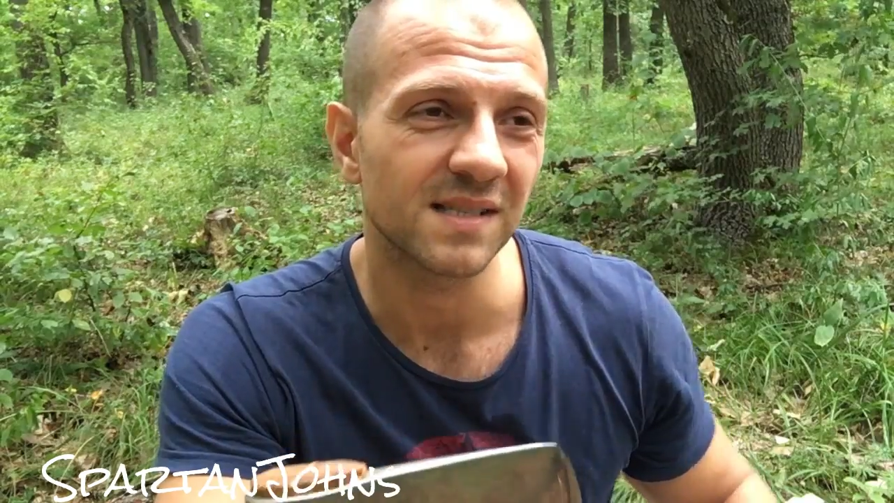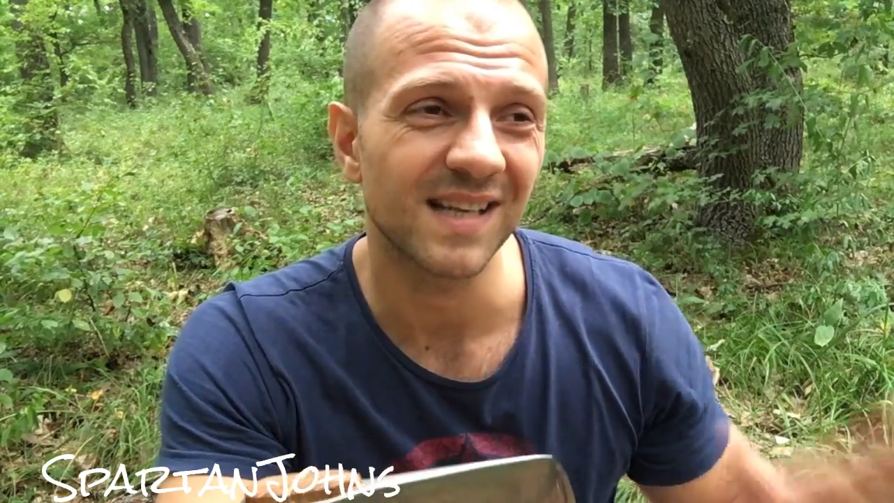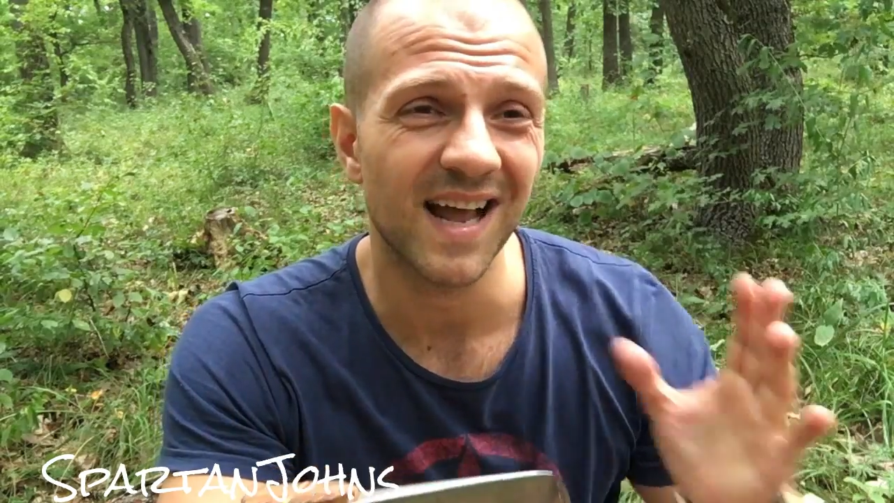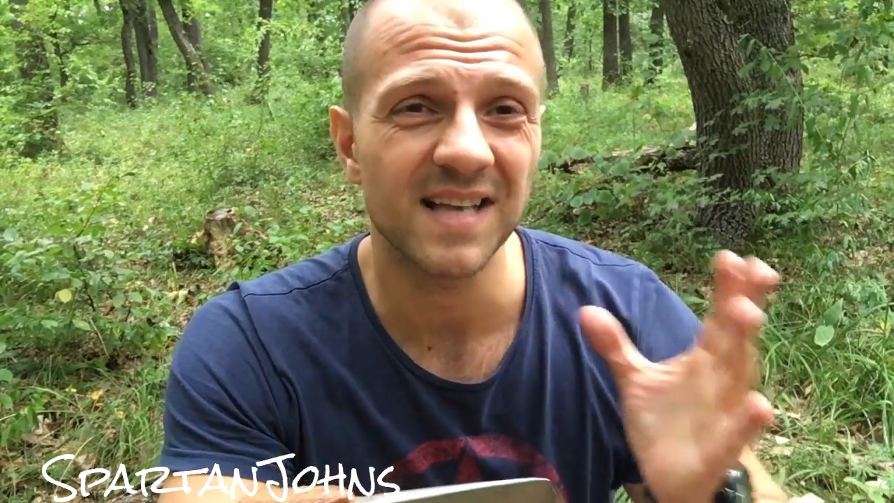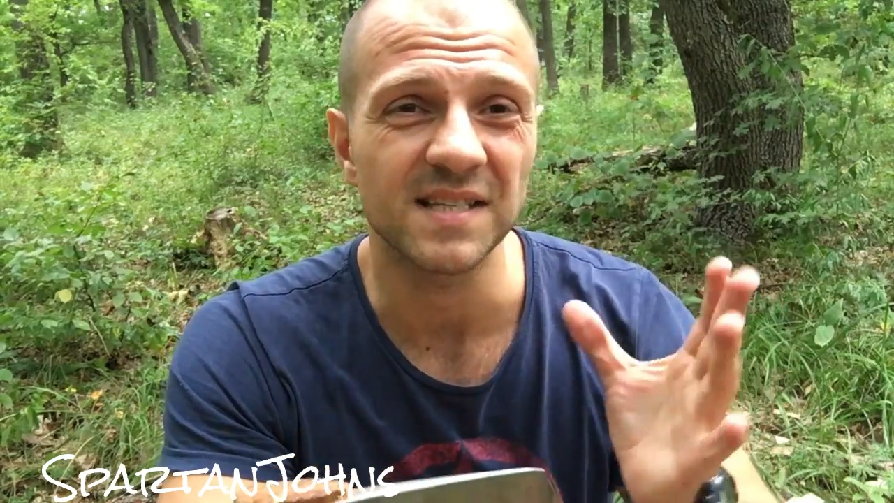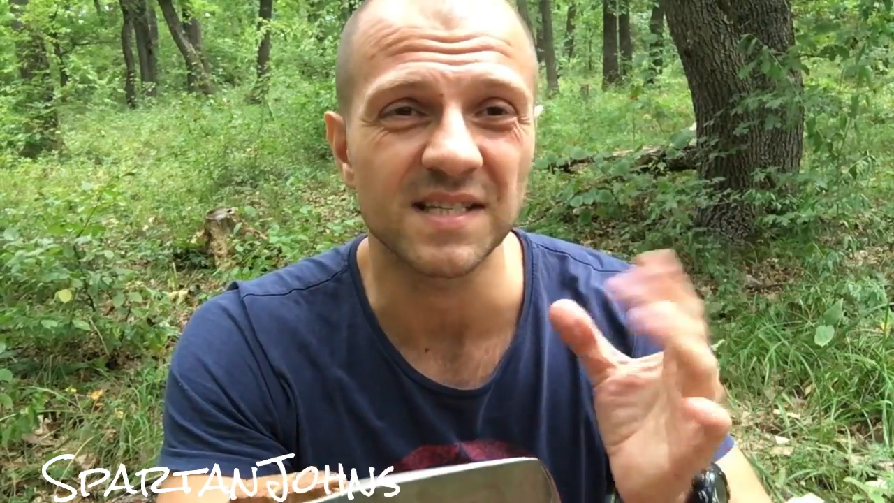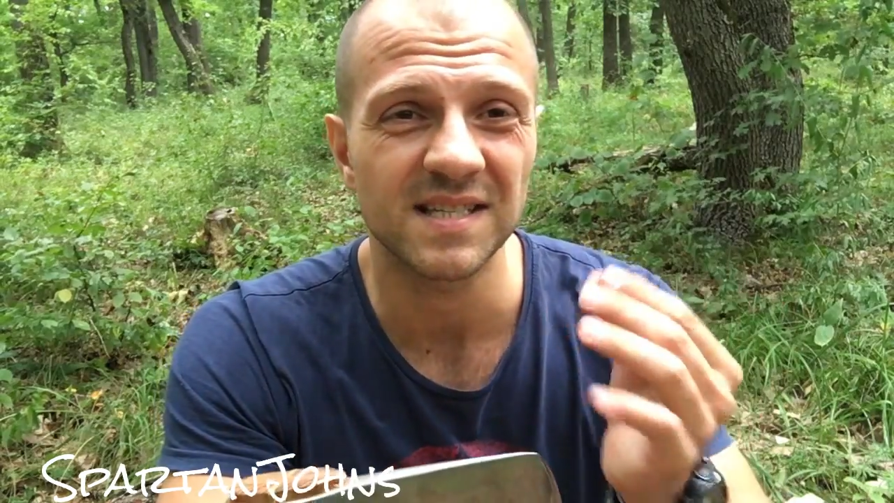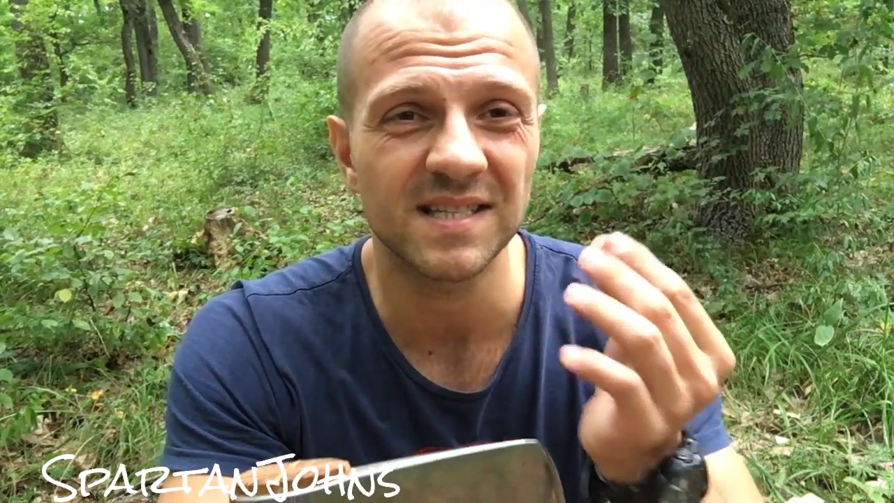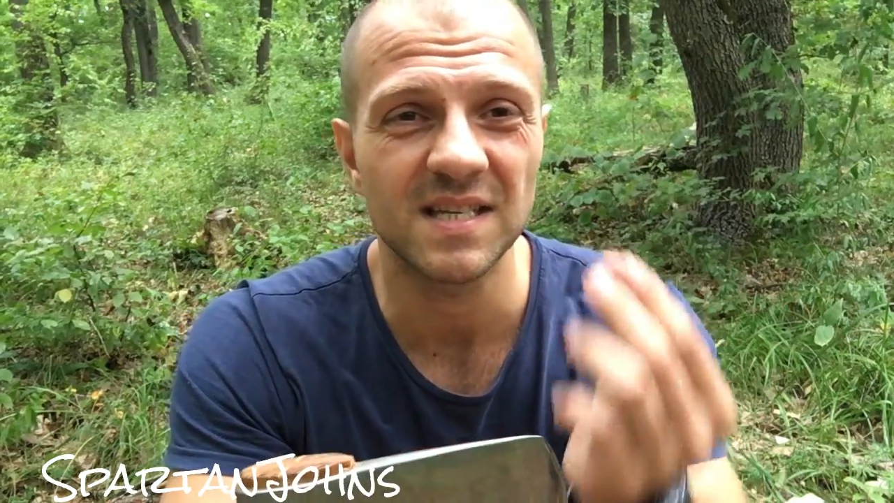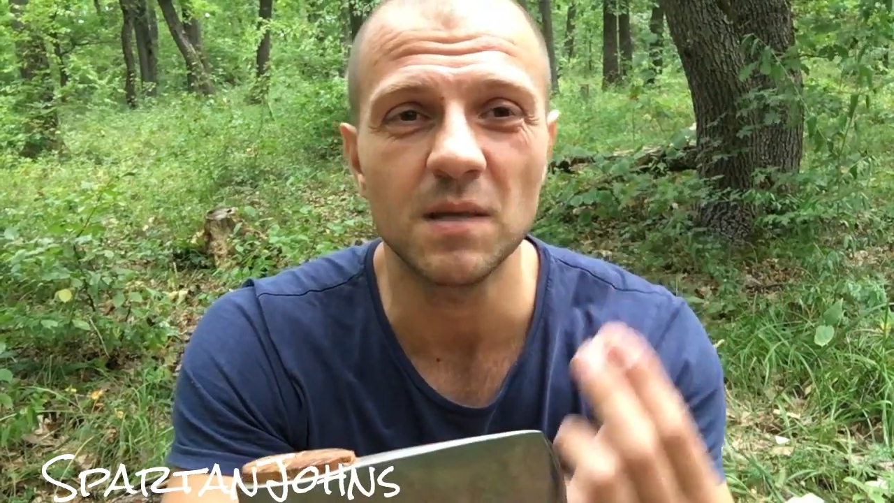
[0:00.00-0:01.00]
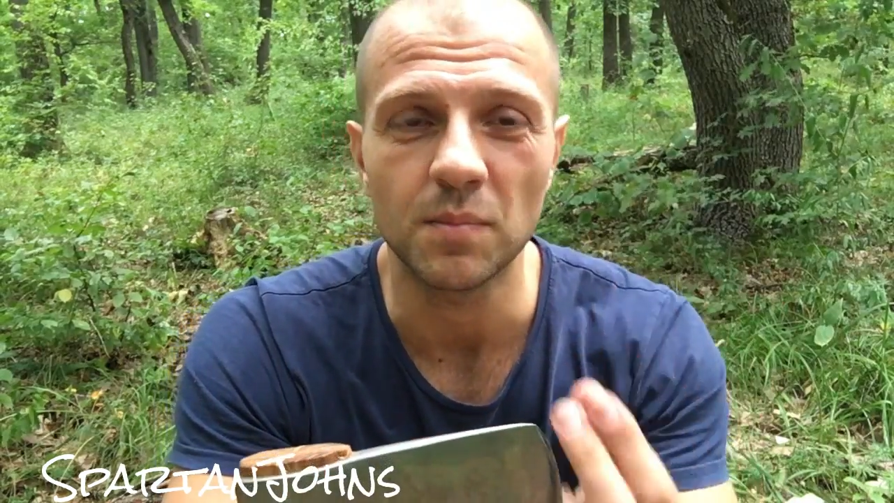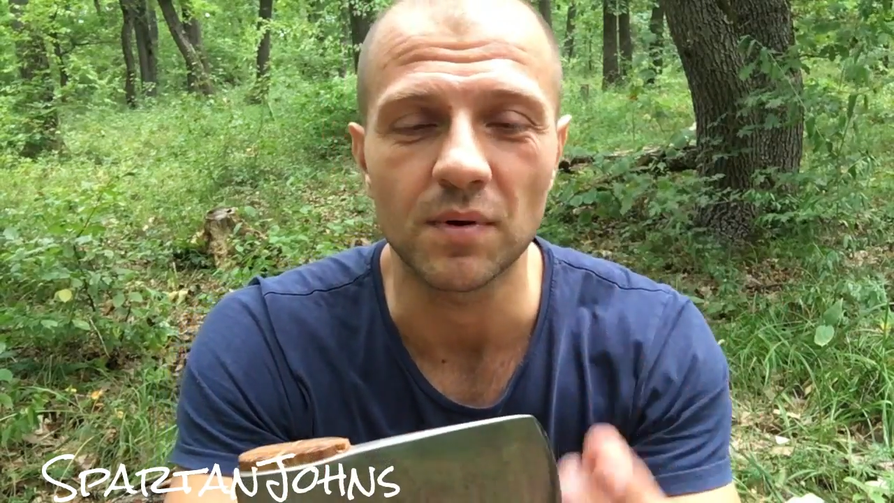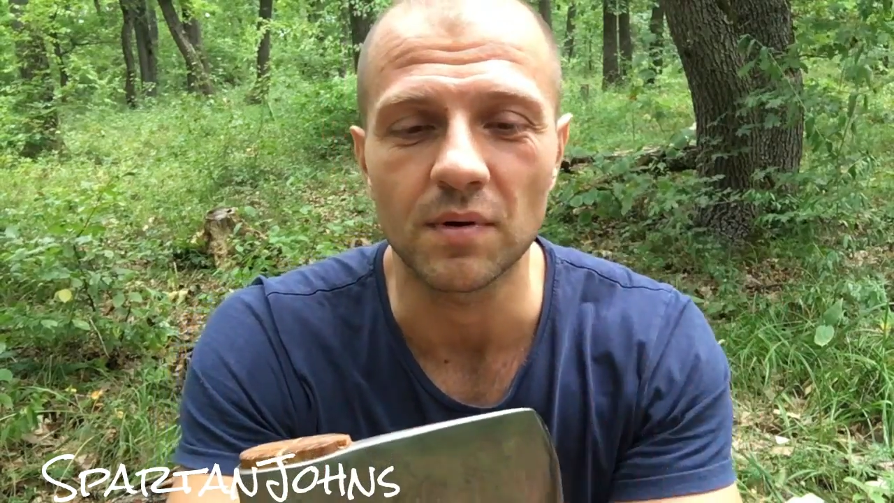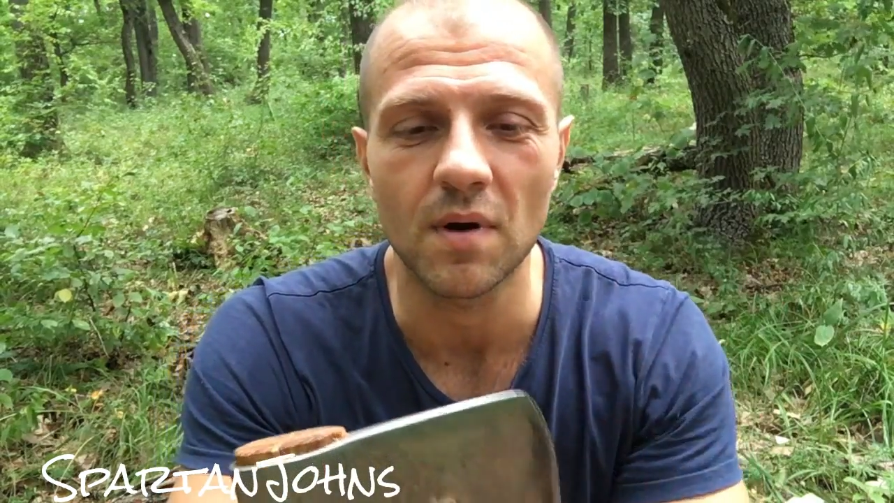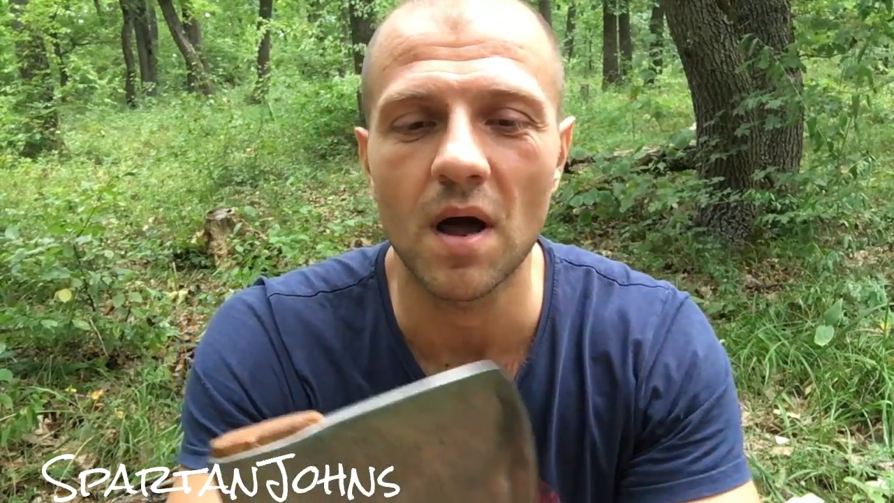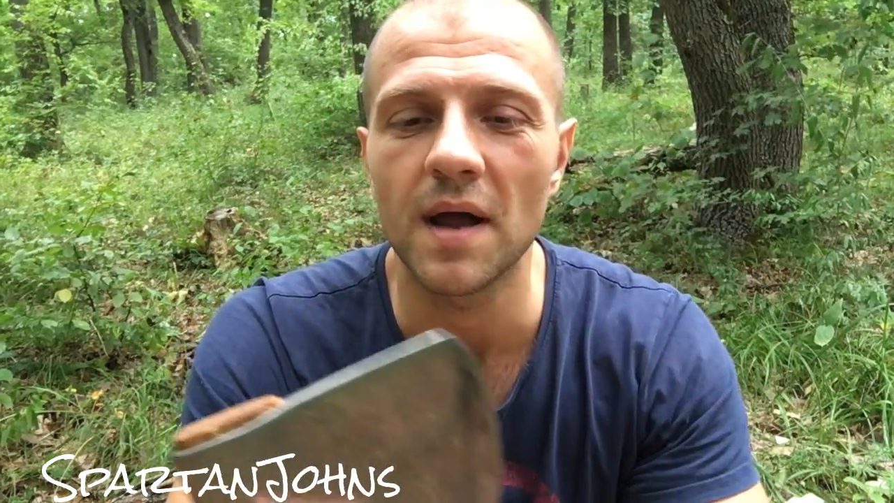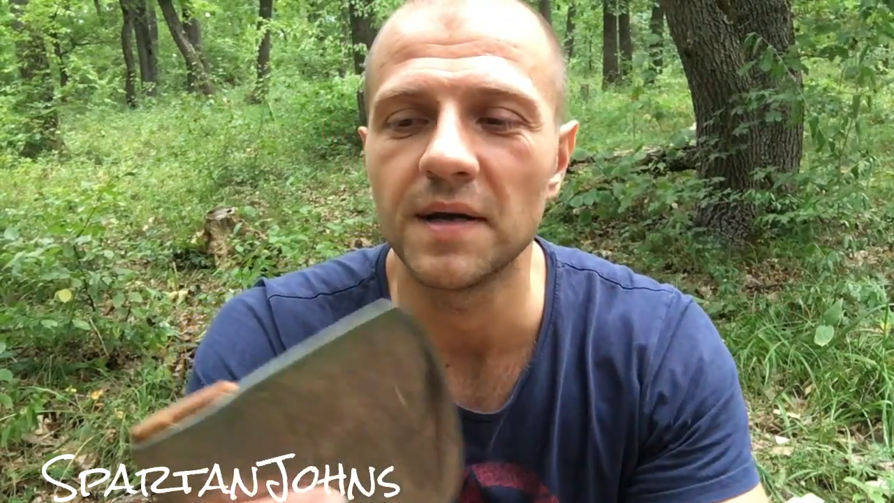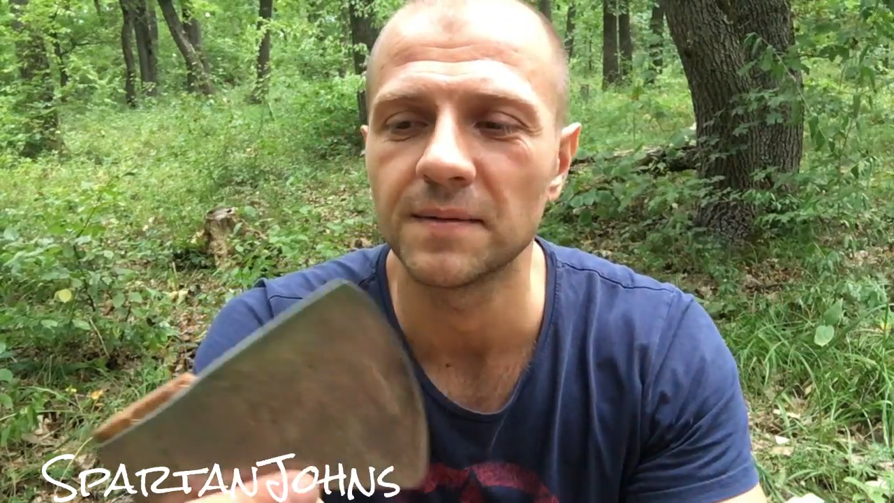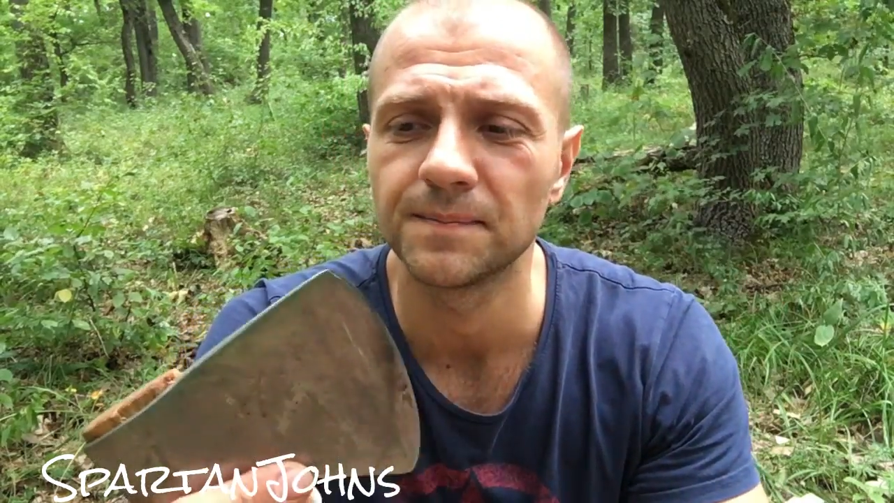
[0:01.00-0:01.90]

It has a steeper grind.